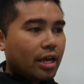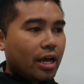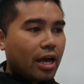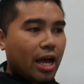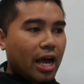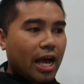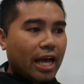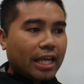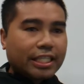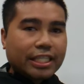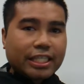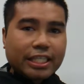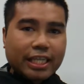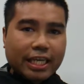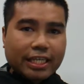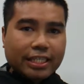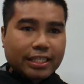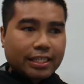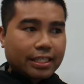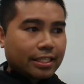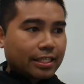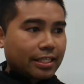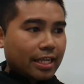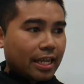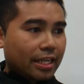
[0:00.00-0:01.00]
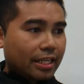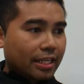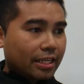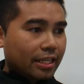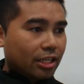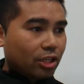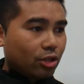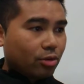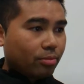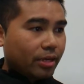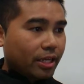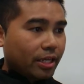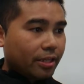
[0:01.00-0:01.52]
I changed the setting a
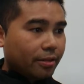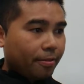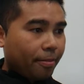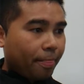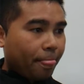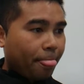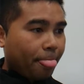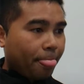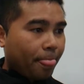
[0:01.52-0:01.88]
little bit